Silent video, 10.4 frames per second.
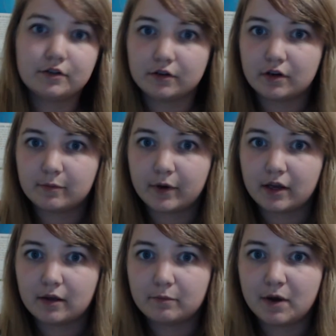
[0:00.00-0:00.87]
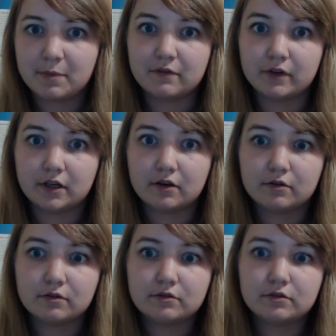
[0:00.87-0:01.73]
during my puppy
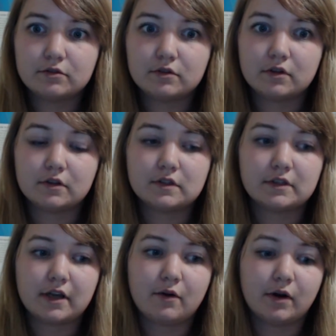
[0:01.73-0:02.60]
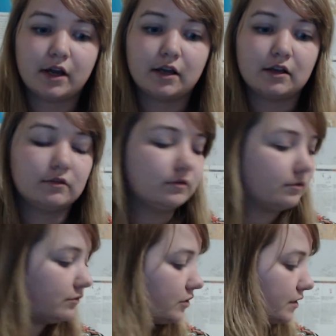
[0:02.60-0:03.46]
videos, is how I
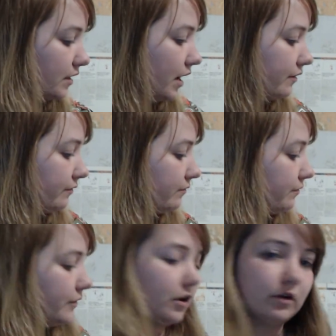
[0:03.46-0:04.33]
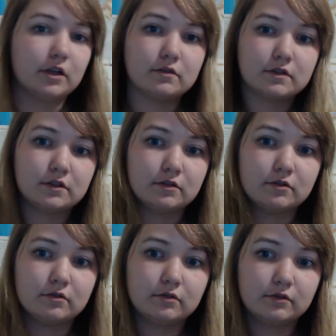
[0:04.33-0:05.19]
just got Fiona used
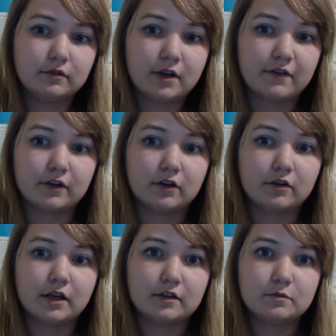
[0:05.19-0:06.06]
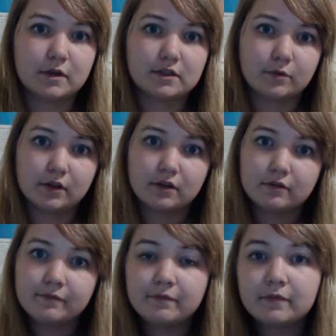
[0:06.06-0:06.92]
to having her nails messed with.
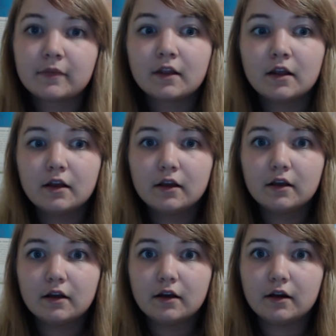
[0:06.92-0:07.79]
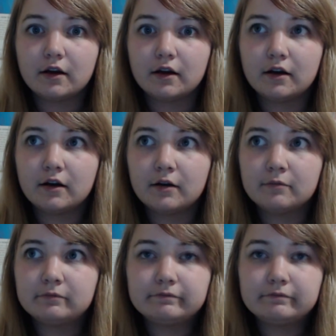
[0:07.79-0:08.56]
I